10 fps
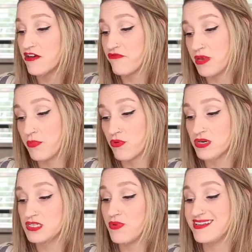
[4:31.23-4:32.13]
of people
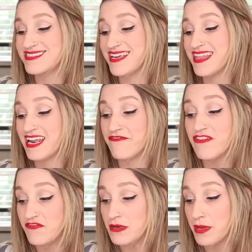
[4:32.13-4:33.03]
respond say that if
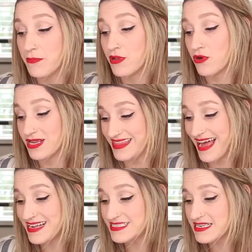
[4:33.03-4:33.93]
50 people or
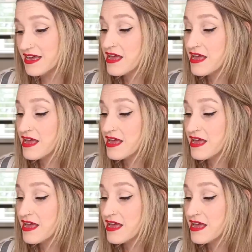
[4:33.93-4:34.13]
less.